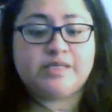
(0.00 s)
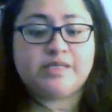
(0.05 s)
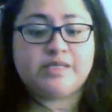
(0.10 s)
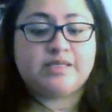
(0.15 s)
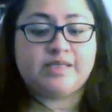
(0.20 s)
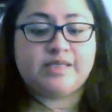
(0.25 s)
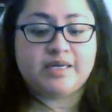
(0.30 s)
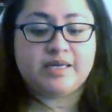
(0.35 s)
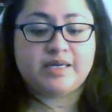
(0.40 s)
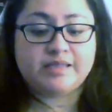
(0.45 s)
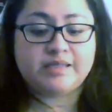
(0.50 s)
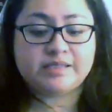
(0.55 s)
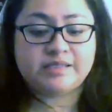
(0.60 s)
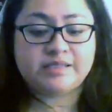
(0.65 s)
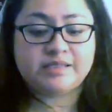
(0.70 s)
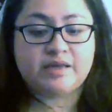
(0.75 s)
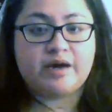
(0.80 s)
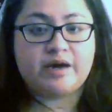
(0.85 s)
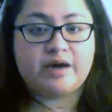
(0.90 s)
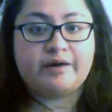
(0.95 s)

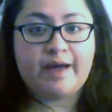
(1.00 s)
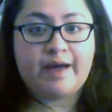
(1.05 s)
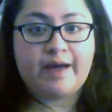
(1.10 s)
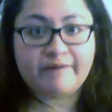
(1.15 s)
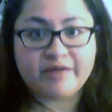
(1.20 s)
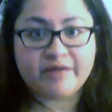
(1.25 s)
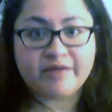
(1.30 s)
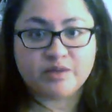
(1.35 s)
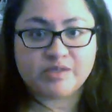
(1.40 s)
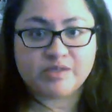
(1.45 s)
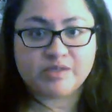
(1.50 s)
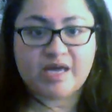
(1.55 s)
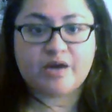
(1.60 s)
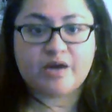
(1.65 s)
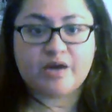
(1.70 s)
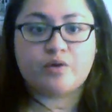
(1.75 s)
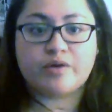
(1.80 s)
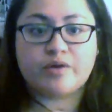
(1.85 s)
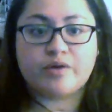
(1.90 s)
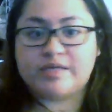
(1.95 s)
success having those
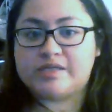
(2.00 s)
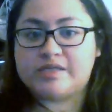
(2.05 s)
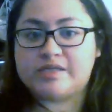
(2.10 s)
categories.